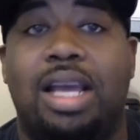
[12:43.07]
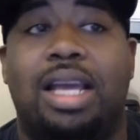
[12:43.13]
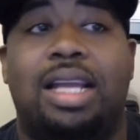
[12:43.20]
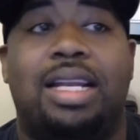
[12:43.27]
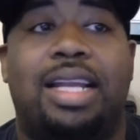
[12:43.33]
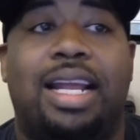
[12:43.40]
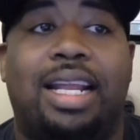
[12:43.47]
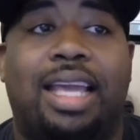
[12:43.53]

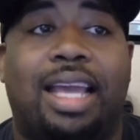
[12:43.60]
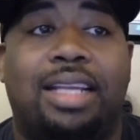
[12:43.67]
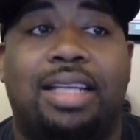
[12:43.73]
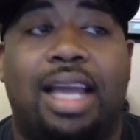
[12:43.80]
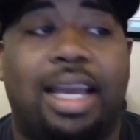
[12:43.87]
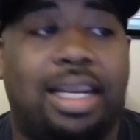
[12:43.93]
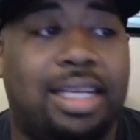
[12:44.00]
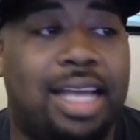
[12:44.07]
Dedicate
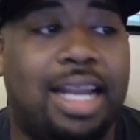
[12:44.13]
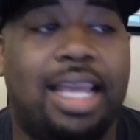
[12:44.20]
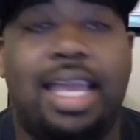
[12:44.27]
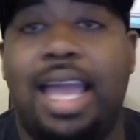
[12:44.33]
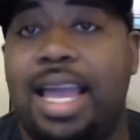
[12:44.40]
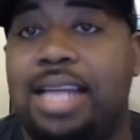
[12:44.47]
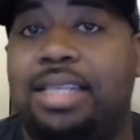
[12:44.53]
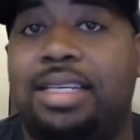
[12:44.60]

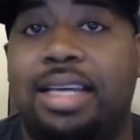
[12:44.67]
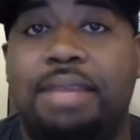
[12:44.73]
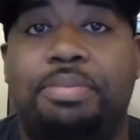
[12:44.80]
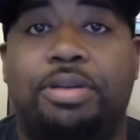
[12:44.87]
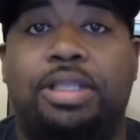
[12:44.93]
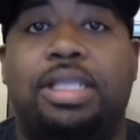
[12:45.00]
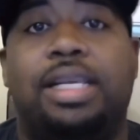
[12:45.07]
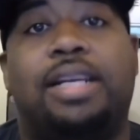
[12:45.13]

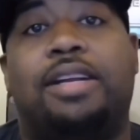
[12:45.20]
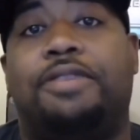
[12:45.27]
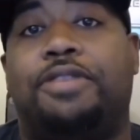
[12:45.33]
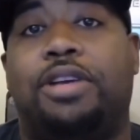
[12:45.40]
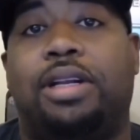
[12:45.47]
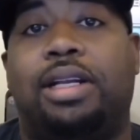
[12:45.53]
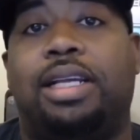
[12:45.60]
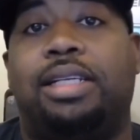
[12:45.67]
10% of your
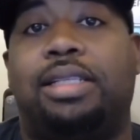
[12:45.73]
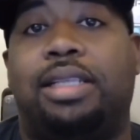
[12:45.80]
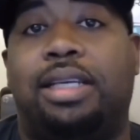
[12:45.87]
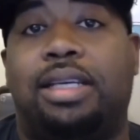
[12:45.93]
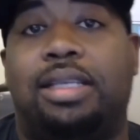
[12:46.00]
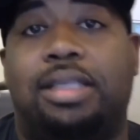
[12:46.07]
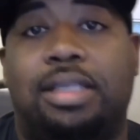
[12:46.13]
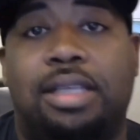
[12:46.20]

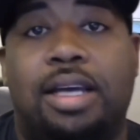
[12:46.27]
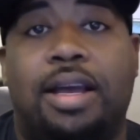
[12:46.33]
listings,